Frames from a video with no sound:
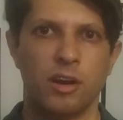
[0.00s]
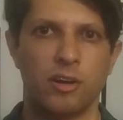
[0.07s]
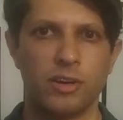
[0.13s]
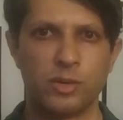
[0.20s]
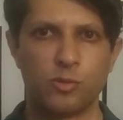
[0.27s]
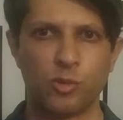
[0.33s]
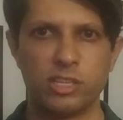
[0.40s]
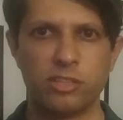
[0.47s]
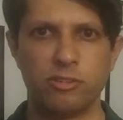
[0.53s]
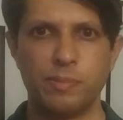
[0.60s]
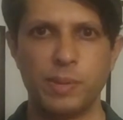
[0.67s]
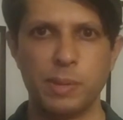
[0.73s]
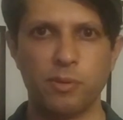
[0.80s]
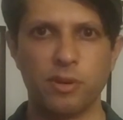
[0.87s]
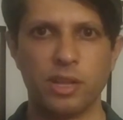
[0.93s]
123
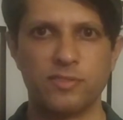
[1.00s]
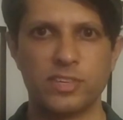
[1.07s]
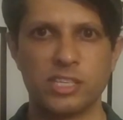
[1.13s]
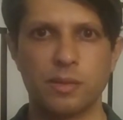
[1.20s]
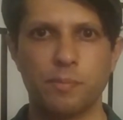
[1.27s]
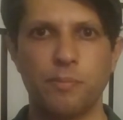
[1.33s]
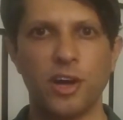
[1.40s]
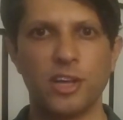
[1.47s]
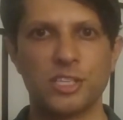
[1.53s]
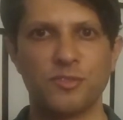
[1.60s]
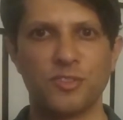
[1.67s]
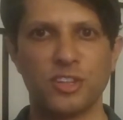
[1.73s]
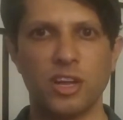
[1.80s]
people have tested positive for